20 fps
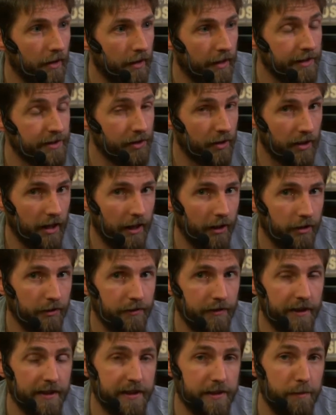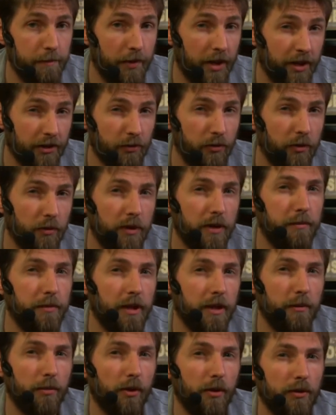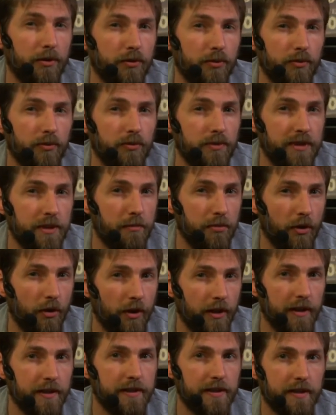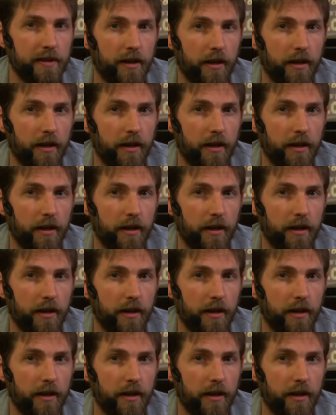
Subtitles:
It's a client fix, but we will be able to deploy it